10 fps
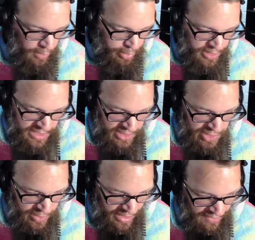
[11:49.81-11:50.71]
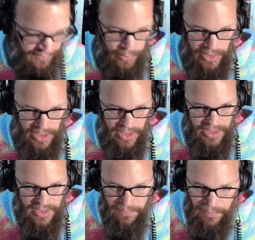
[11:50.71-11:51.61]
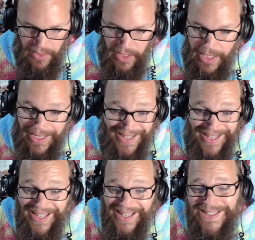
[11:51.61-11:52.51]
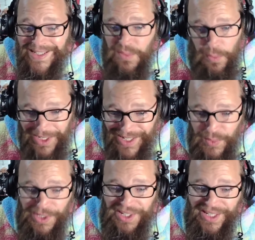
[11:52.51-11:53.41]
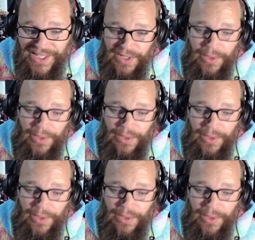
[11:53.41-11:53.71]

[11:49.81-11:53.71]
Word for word: could potentially have three kids, it's it is what it is.